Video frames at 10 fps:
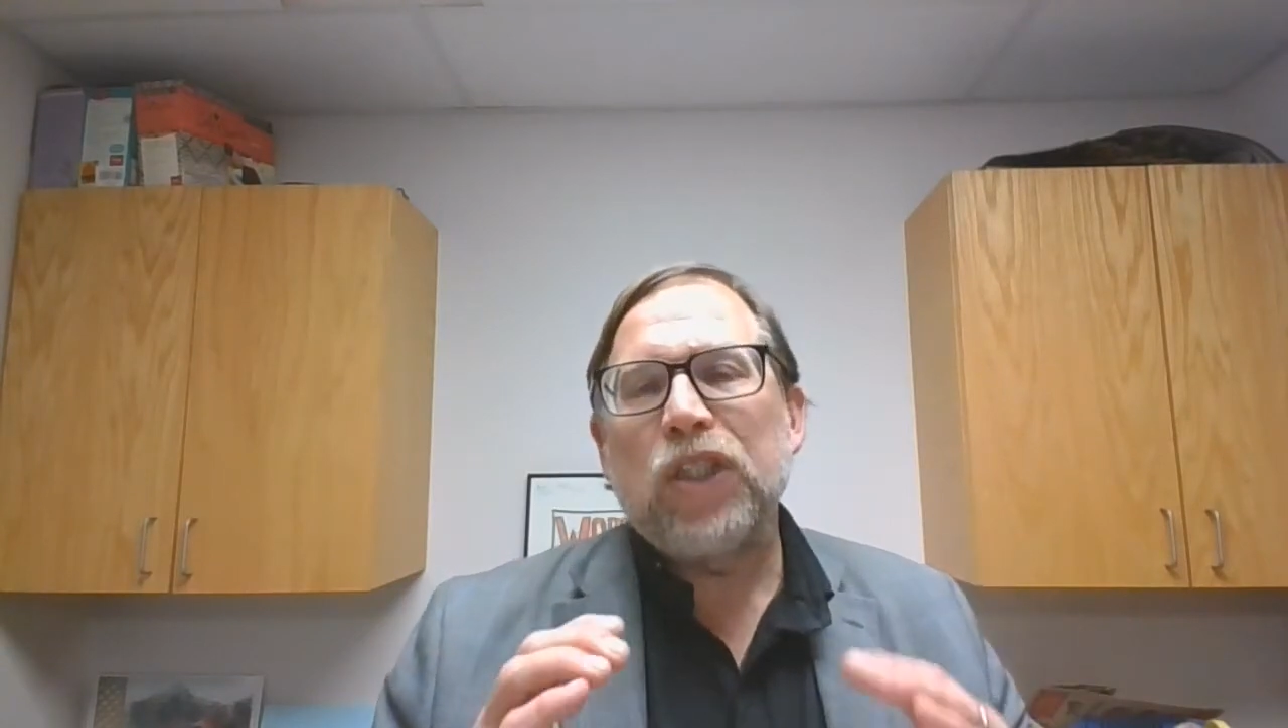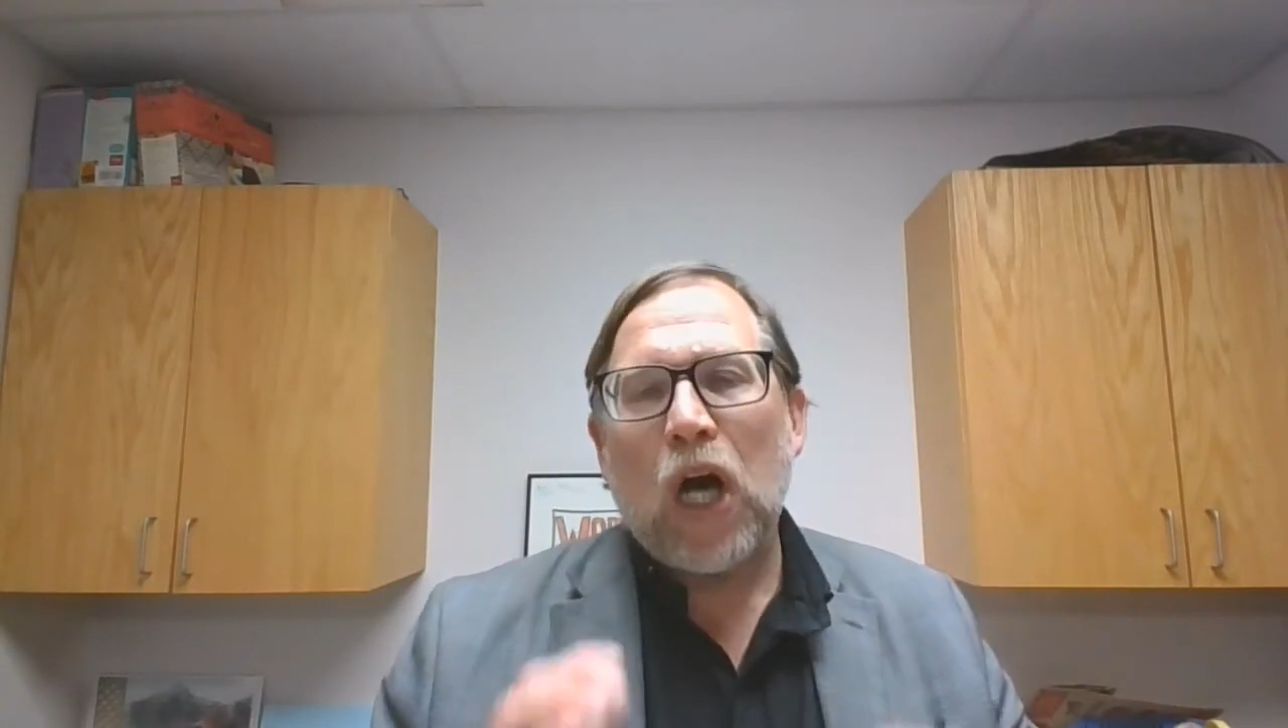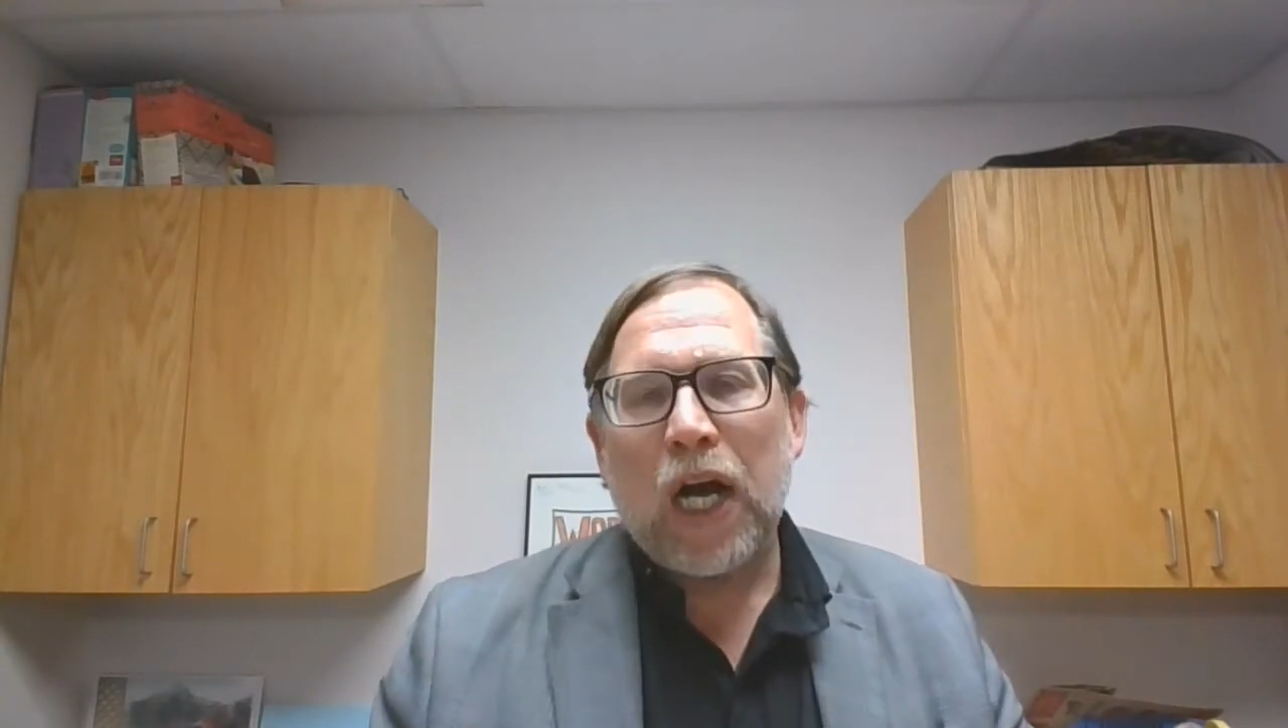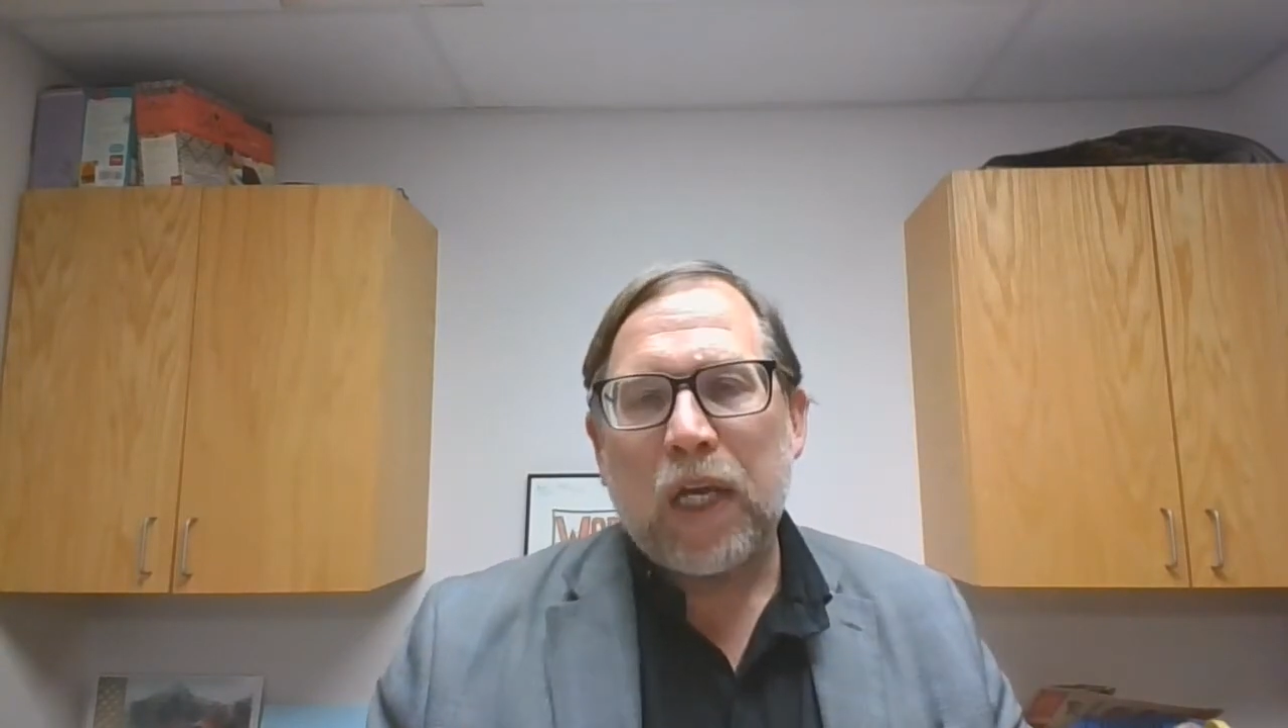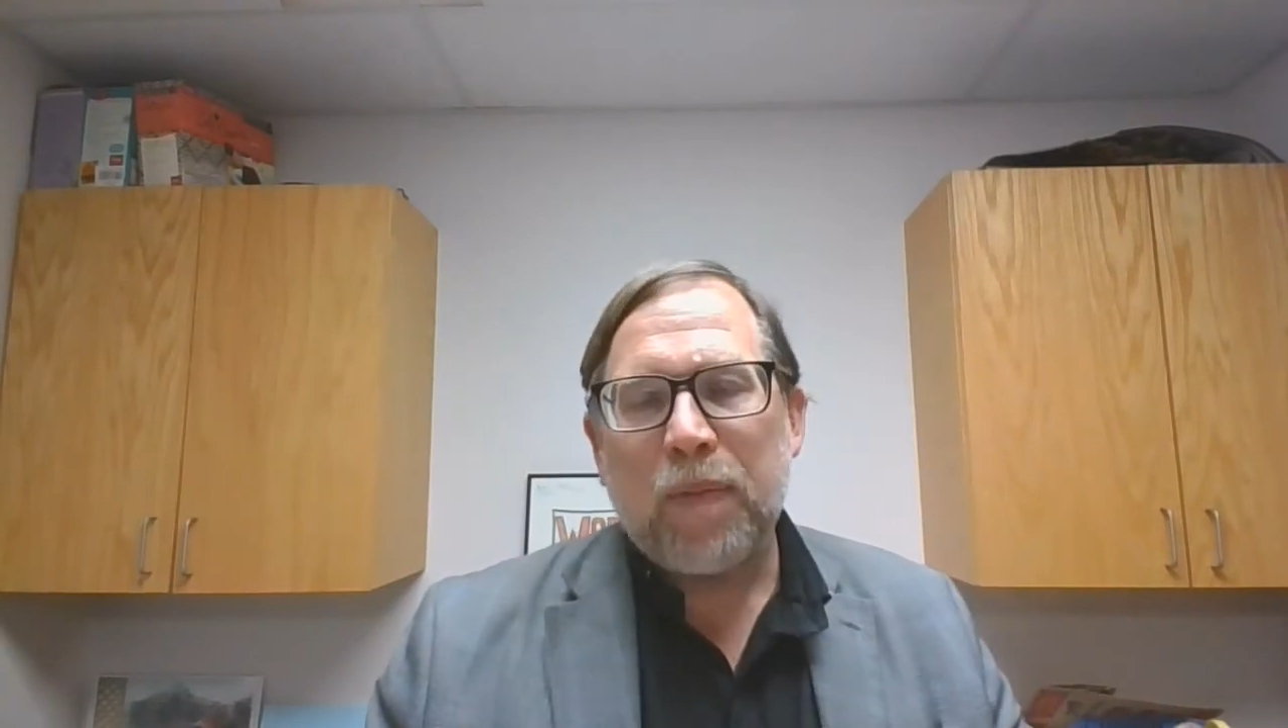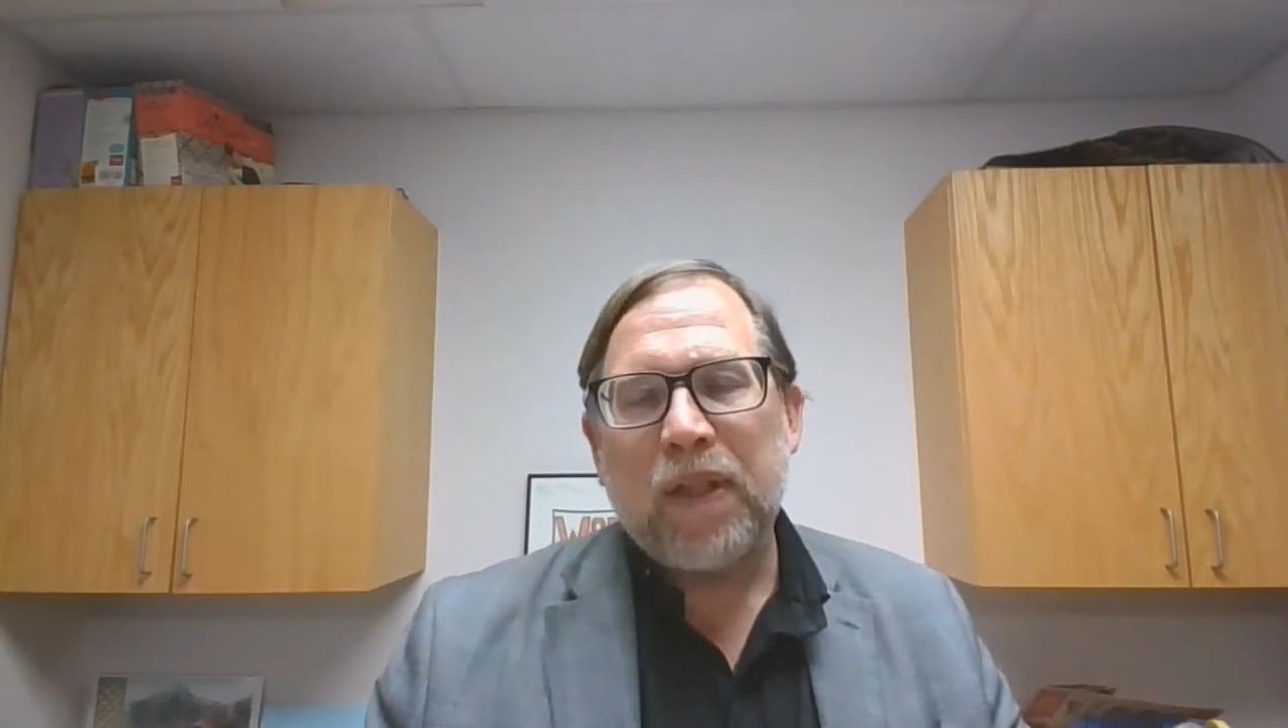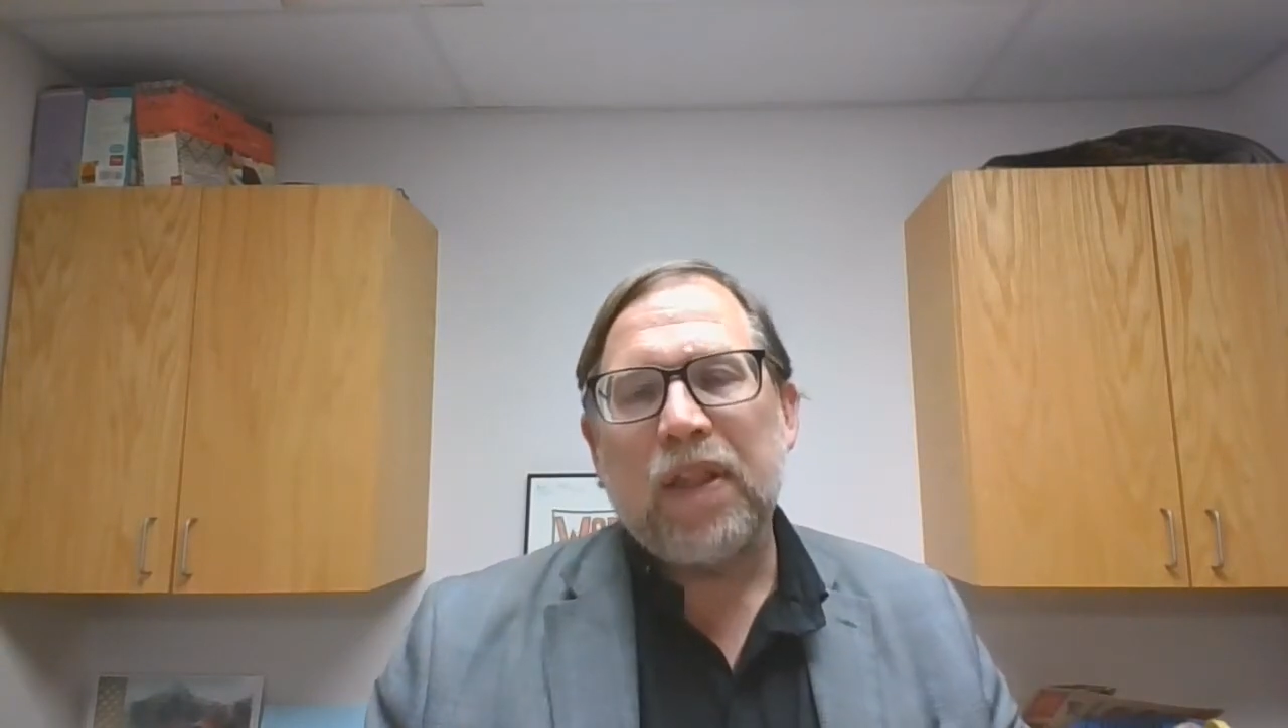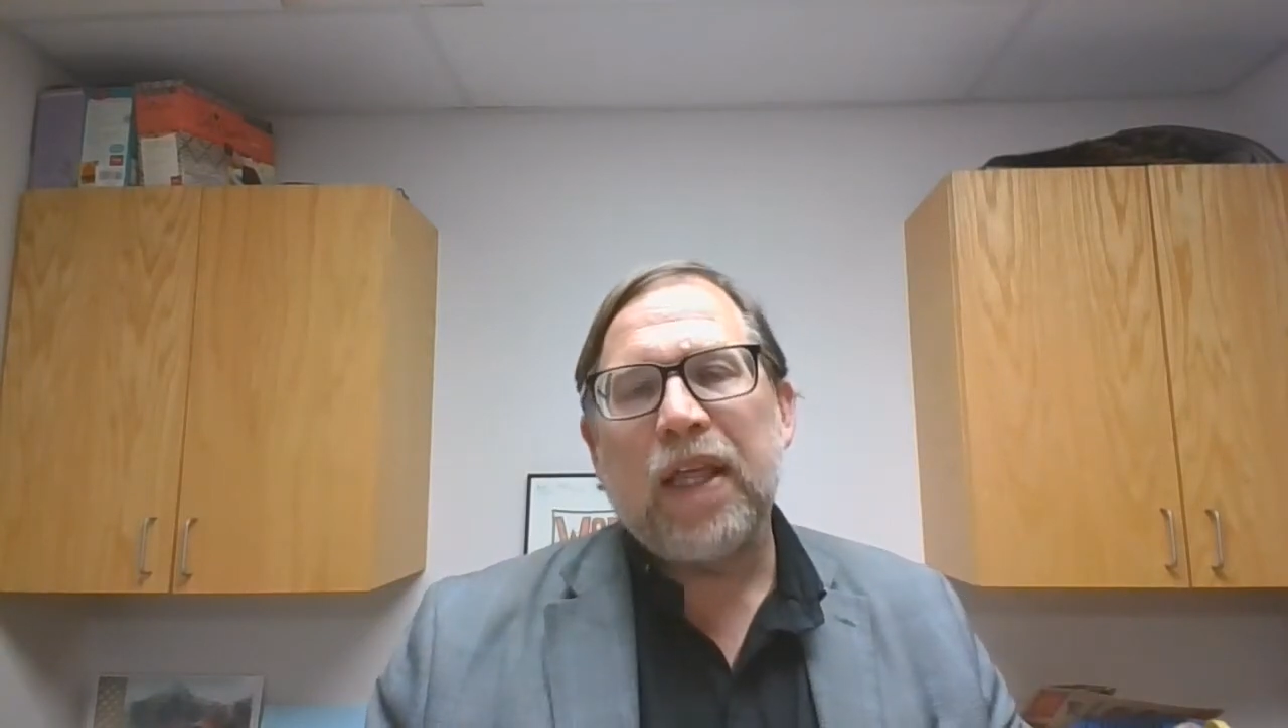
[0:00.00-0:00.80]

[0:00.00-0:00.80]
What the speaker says: document,